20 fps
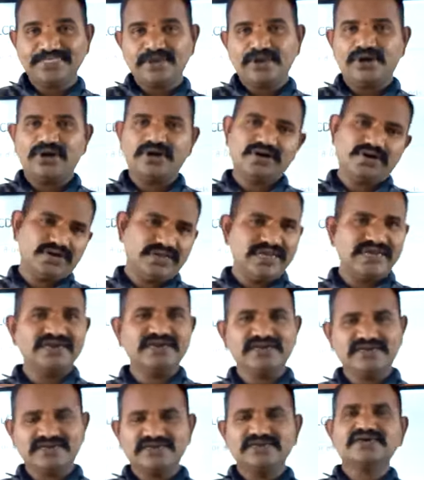or
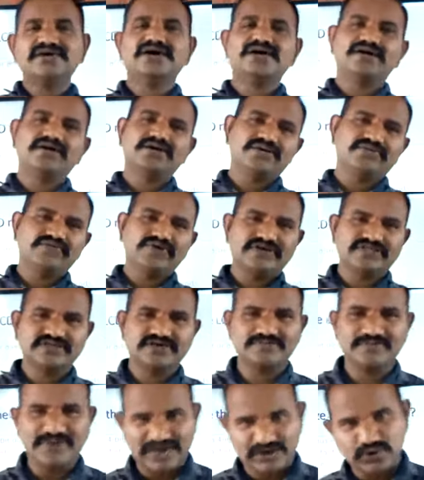any
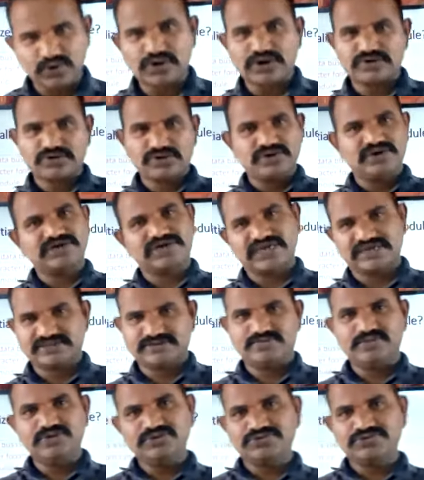microcontroller textbook.